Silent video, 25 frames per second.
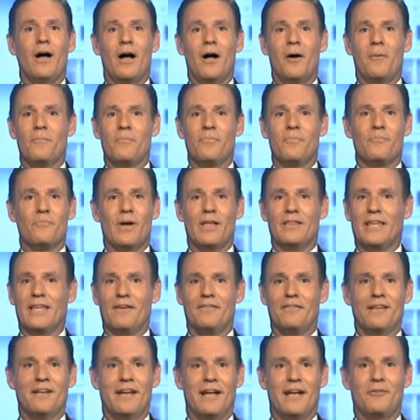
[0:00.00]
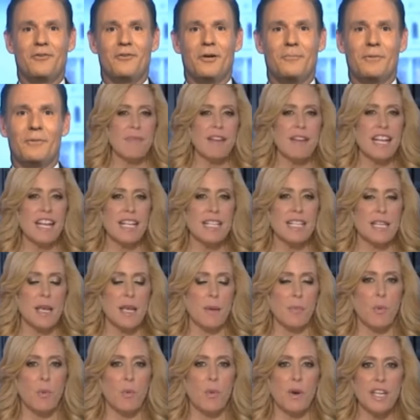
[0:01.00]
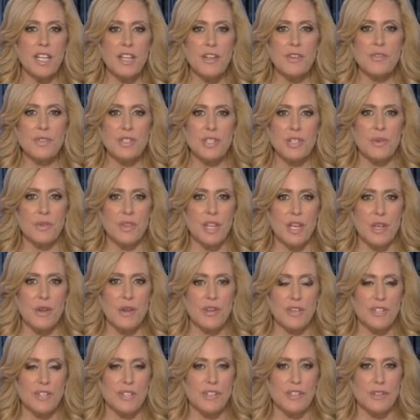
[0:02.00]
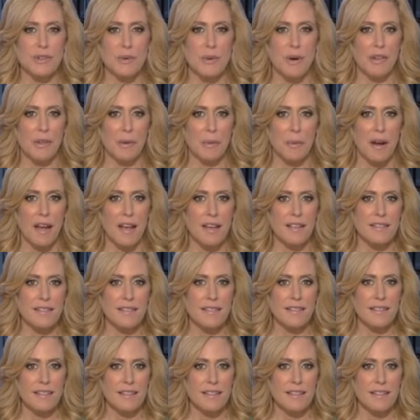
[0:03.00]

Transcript: Give me an example. Give me an example. What do you do that you couldn't do otherwise?